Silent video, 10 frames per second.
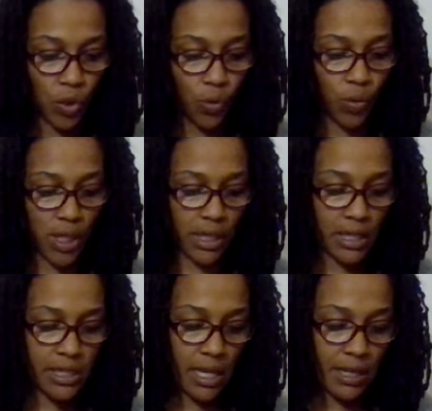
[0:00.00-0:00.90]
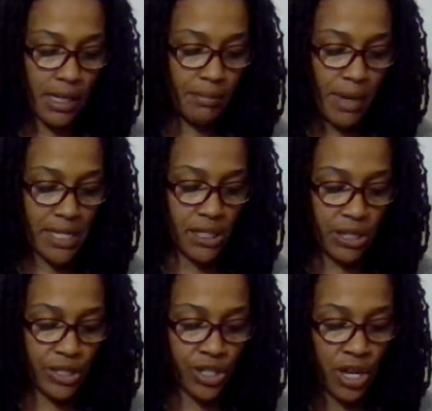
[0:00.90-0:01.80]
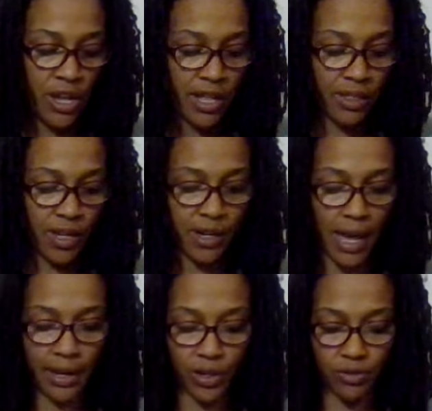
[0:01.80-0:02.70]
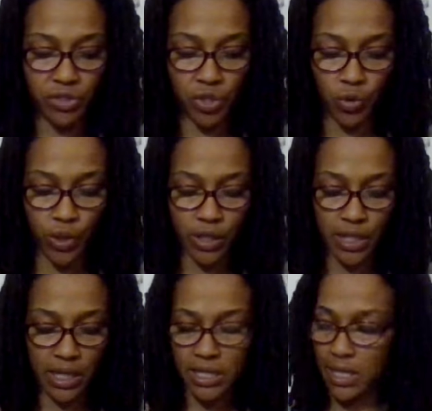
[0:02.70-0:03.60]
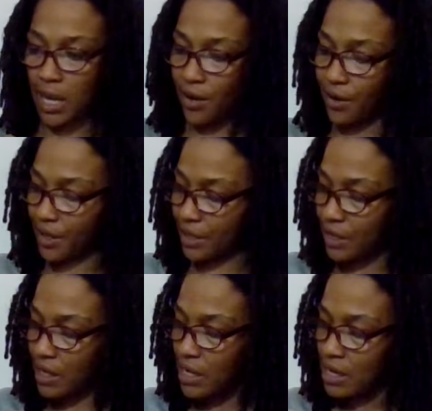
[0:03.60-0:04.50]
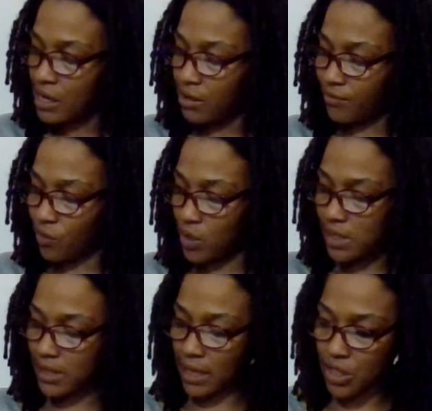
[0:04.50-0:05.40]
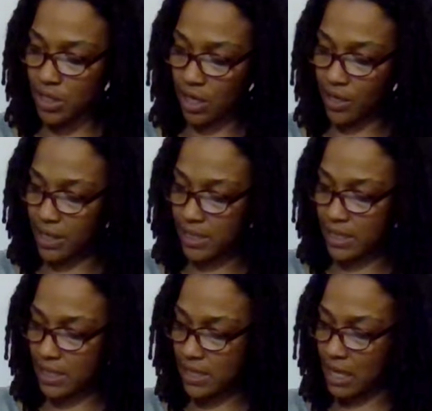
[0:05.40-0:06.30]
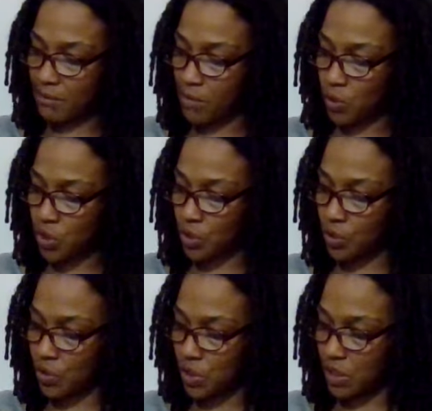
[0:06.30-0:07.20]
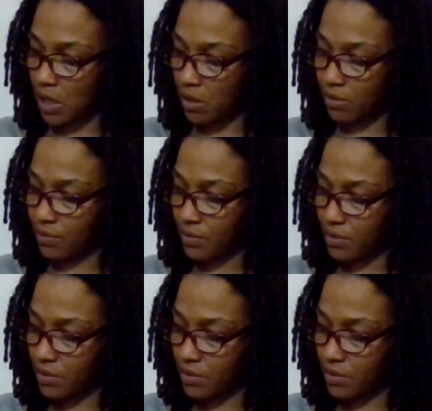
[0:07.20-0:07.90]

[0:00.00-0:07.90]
What is the message the Knight of Swords is carrying for Sagittarius's emotional self?